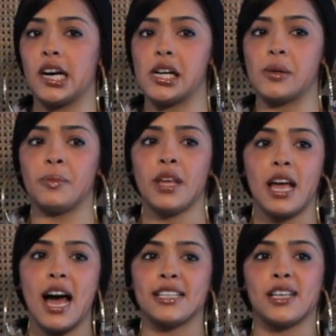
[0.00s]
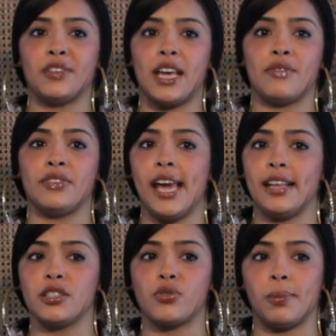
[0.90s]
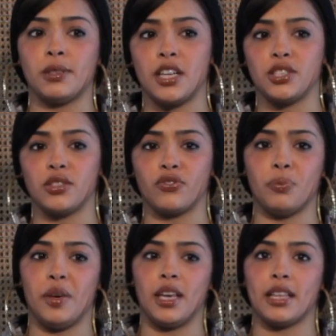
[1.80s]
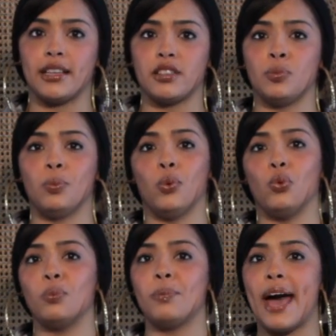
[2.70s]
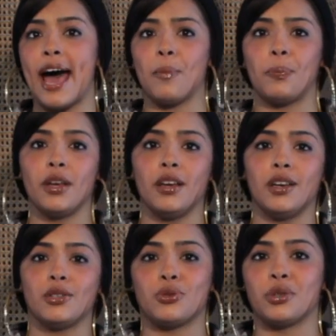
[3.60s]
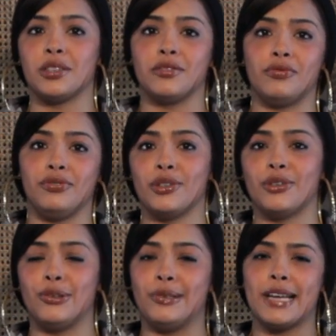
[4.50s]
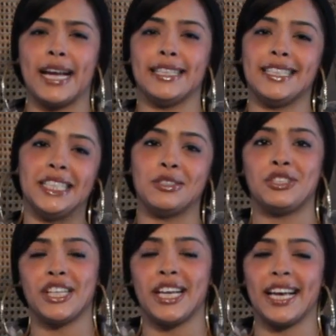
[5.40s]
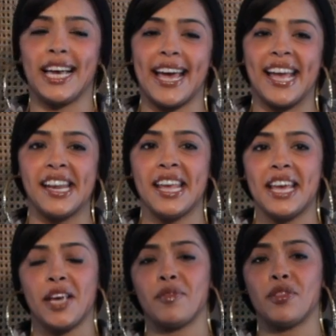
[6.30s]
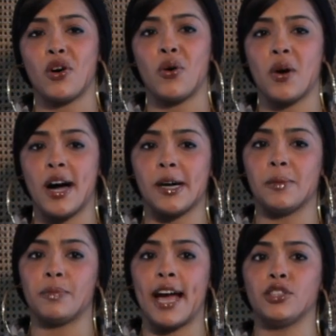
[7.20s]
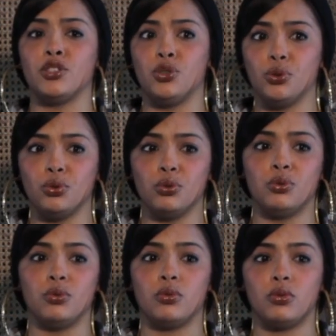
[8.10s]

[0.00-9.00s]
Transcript: I definitely have gained this reputation for being like this boom bap sort of, you know, 90s chick, and even though I do